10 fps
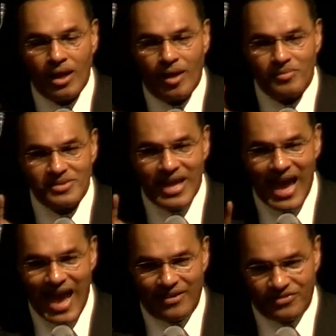comes
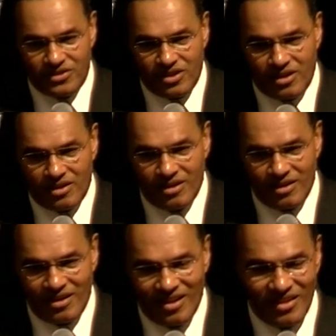after
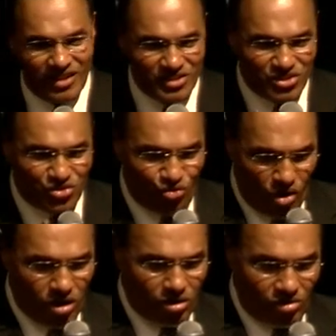the
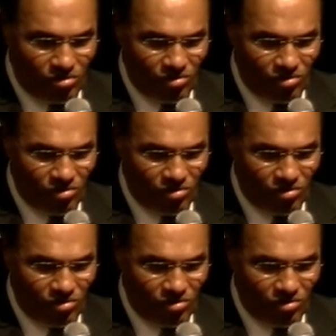struggle.